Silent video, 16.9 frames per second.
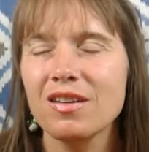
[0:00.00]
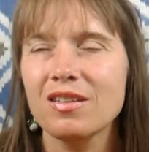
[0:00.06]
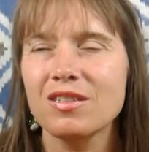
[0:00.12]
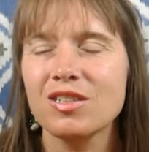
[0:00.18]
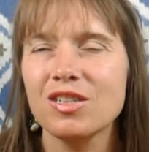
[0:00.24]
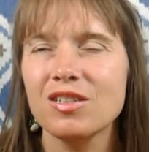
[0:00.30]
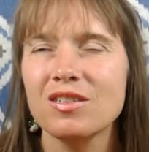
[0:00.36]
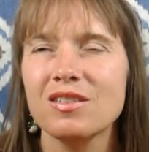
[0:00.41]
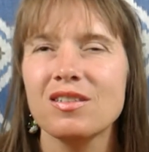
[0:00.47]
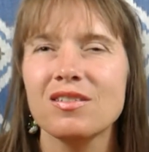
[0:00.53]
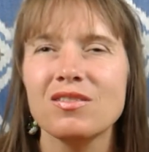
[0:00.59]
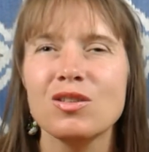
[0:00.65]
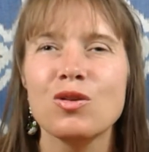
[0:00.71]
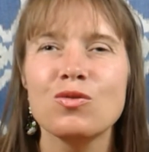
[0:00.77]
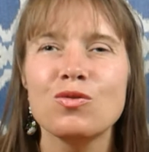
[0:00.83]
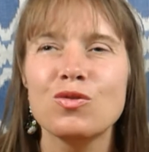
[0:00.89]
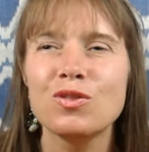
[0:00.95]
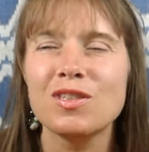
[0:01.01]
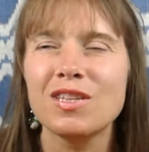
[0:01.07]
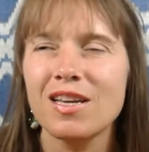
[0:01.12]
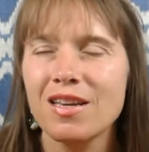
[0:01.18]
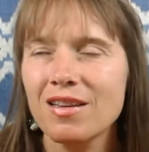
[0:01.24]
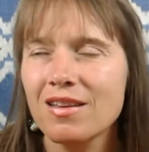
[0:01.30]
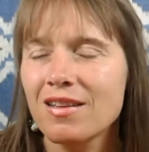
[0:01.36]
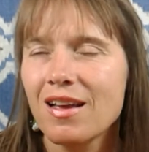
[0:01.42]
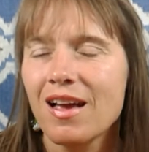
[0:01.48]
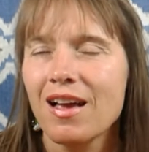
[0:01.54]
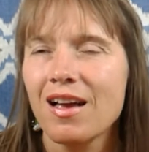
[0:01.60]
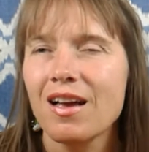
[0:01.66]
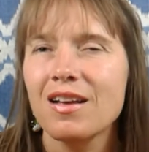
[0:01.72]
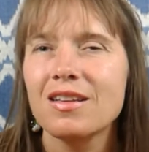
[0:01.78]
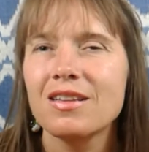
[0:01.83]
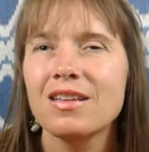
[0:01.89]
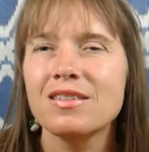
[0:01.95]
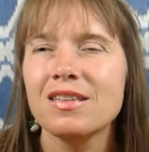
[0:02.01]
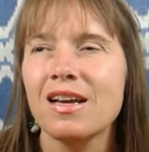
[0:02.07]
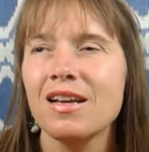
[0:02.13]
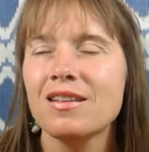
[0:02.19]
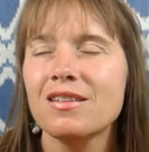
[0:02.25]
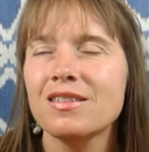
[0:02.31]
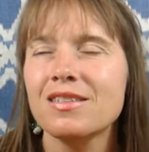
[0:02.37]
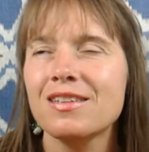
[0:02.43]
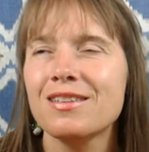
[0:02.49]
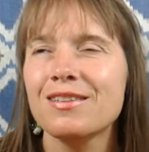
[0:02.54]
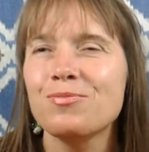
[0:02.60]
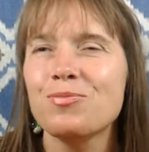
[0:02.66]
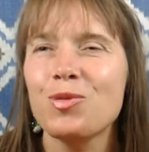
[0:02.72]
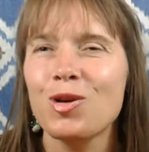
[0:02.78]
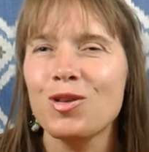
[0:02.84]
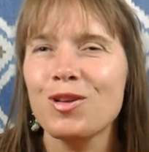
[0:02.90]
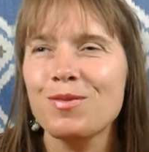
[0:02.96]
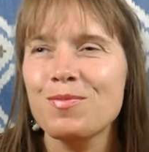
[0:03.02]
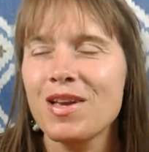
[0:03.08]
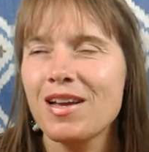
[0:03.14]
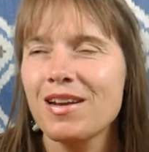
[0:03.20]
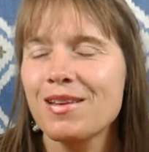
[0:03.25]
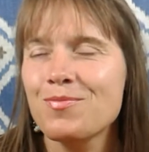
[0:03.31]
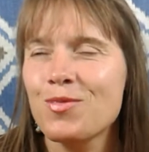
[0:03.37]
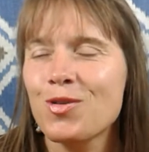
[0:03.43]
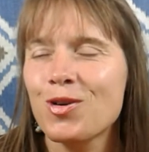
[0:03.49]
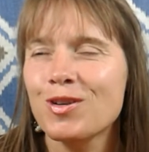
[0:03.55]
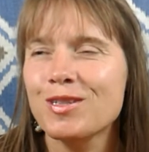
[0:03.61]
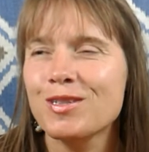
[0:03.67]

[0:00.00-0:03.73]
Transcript: It just, so to say, the sight doesn't bother me anymore.